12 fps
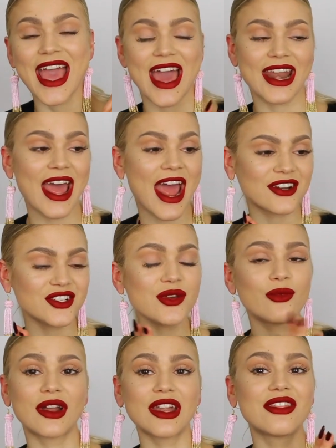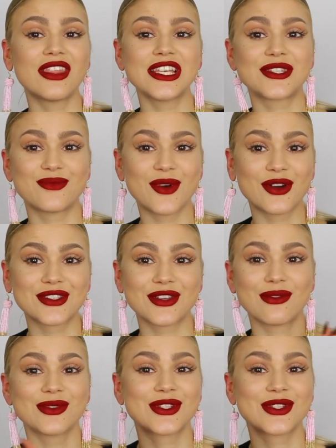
And I actually wanted these books, so I'm